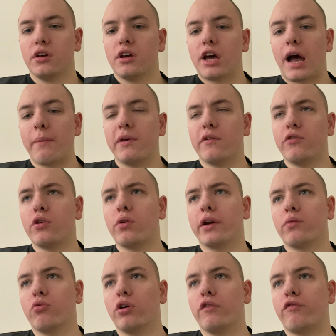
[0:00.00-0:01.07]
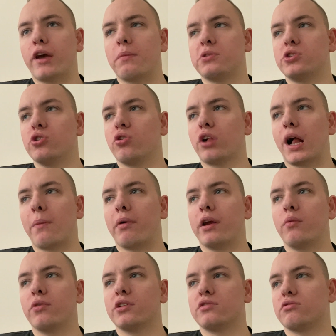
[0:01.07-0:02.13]
I mean, if you're, like, really famous and you
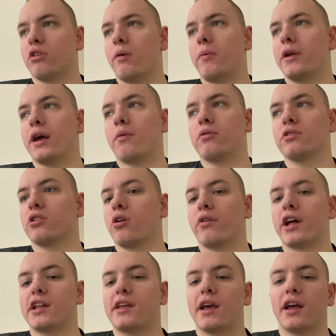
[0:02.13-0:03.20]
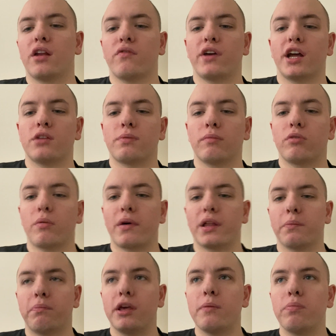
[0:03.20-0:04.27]
collaborate with a celebrity, I wouldn't call that taking advantage. But I'm talking about,
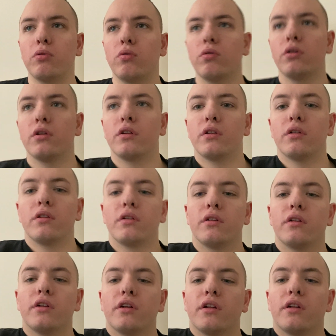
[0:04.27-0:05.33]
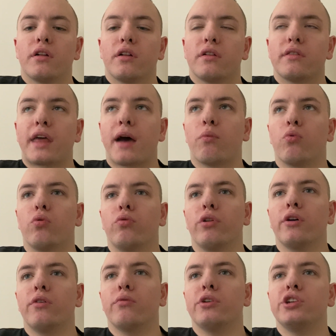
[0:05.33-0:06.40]
like, people that will
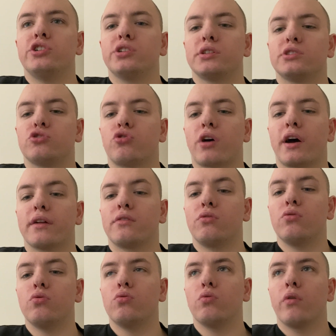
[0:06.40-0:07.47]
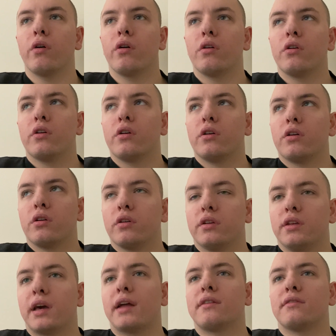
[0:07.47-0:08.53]
literally just try to
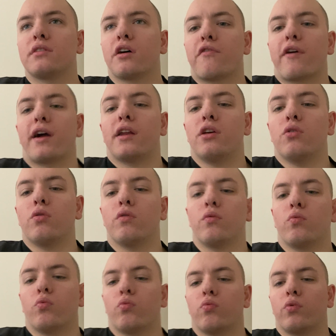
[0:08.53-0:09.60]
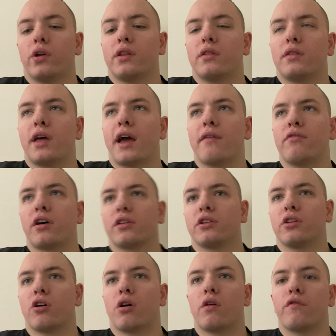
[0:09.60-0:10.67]
get stuff out of you when they have nothing
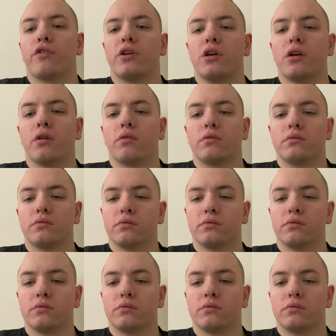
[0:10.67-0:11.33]
to offer you.